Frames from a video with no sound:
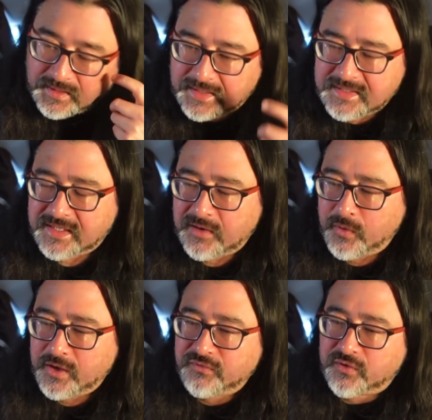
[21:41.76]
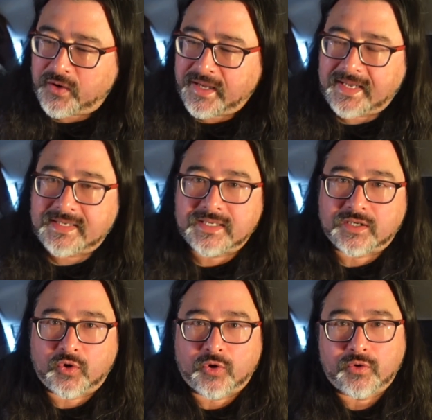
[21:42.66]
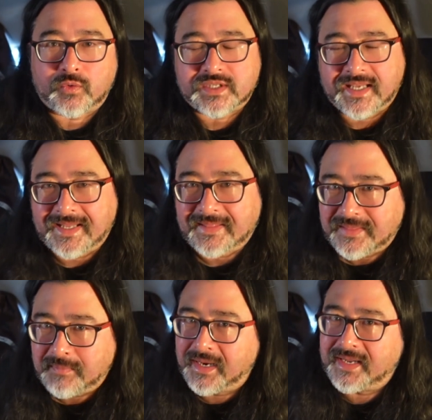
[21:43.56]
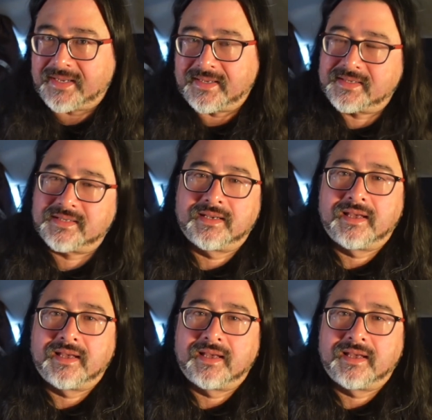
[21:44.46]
is that where you've got heated coils in the blanket,